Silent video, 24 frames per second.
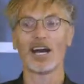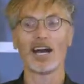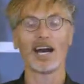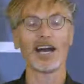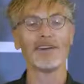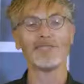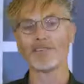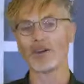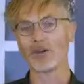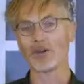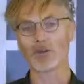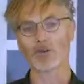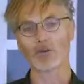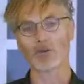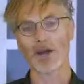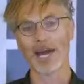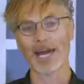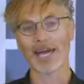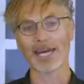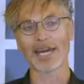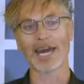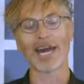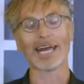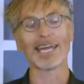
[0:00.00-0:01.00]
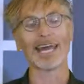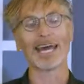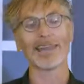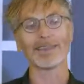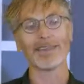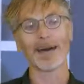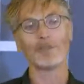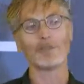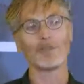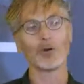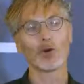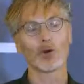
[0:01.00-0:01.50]
I felt great. And at
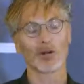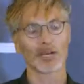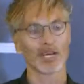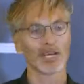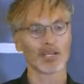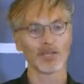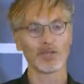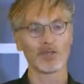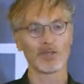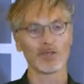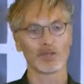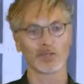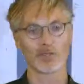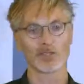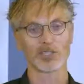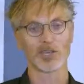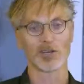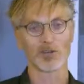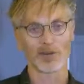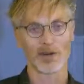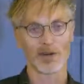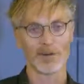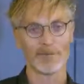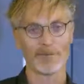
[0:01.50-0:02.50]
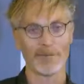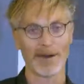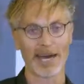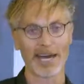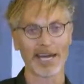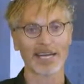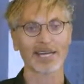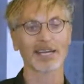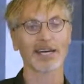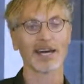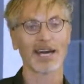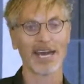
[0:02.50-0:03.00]
that point, I knew there was no going
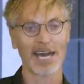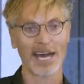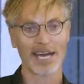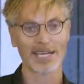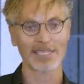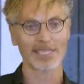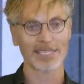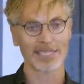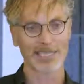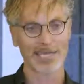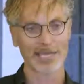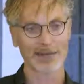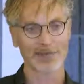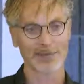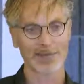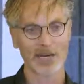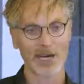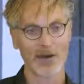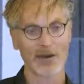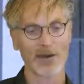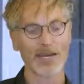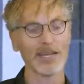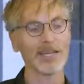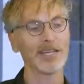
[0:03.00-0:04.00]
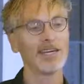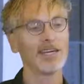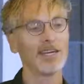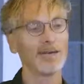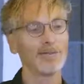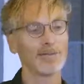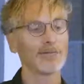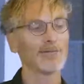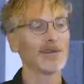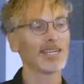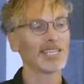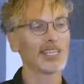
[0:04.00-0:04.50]
back. I had to keep going.
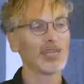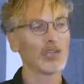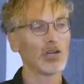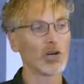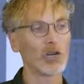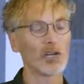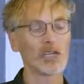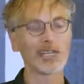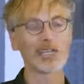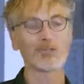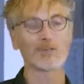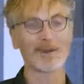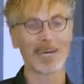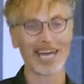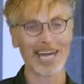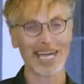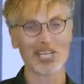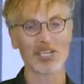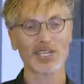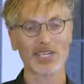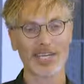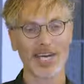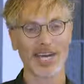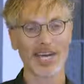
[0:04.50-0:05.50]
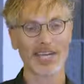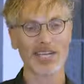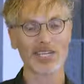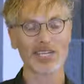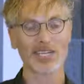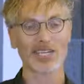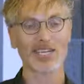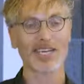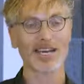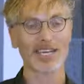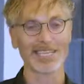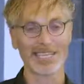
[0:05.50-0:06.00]
But my knowledge, my
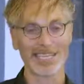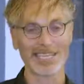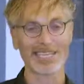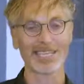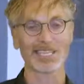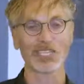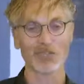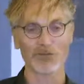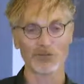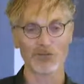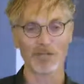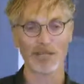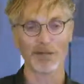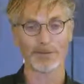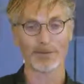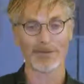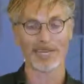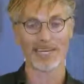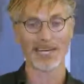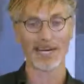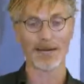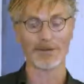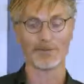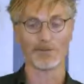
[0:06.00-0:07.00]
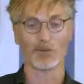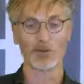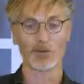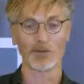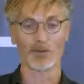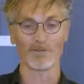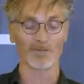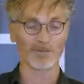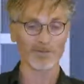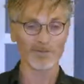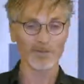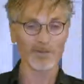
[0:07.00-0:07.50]
education, I needed to really become more
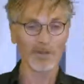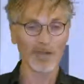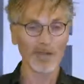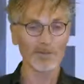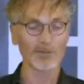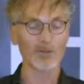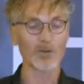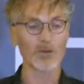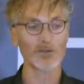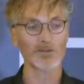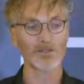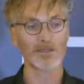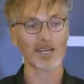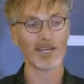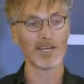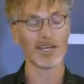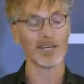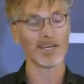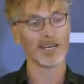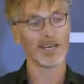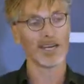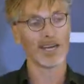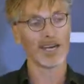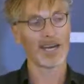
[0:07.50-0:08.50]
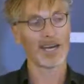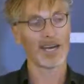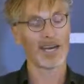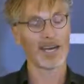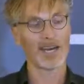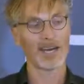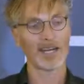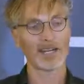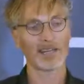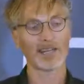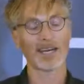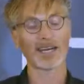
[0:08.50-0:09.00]
of a,
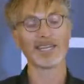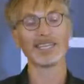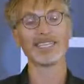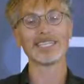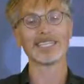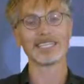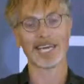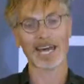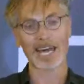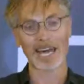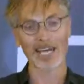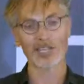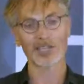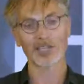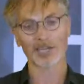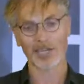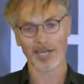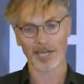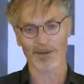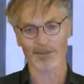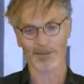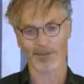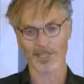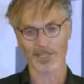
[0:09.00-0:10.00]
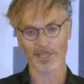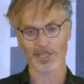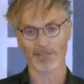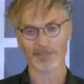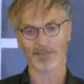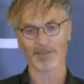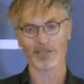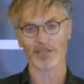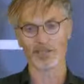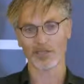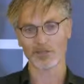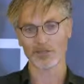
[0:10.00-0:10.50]
I need to educate
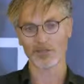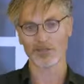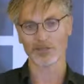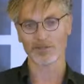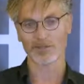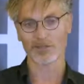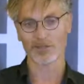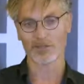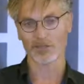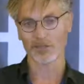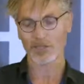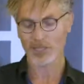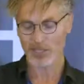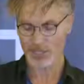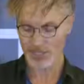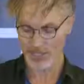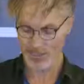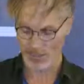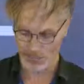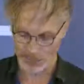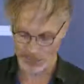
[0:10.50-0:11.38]
myself in terms of nutrition,